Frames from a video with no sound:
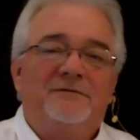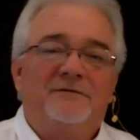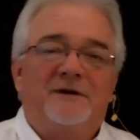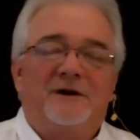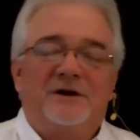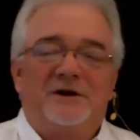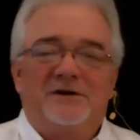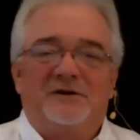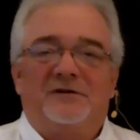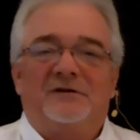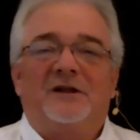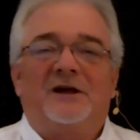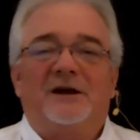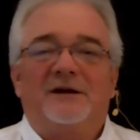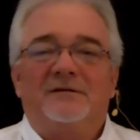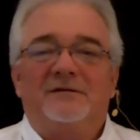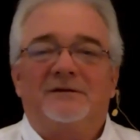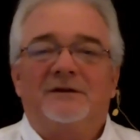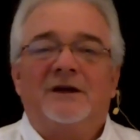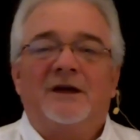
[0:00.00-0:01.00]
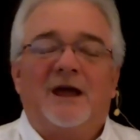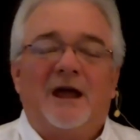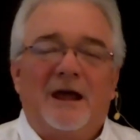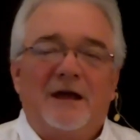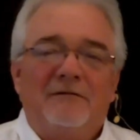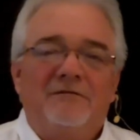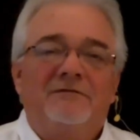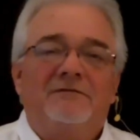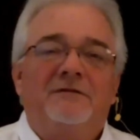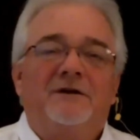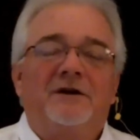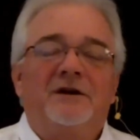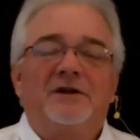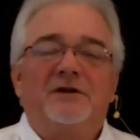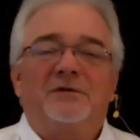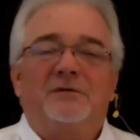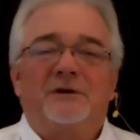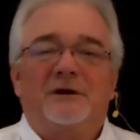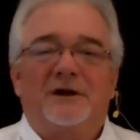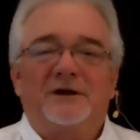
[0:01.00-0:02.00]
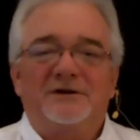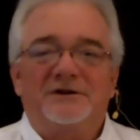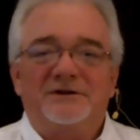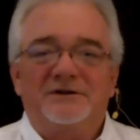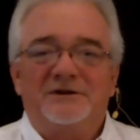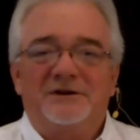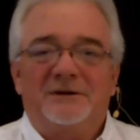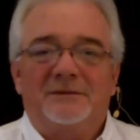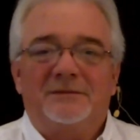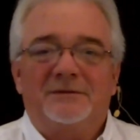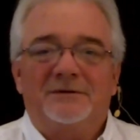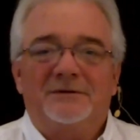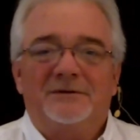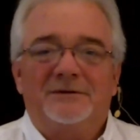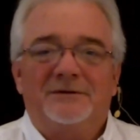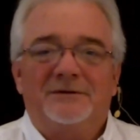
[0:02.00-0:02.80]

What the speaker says: fun in your life. Have fun in your relationship.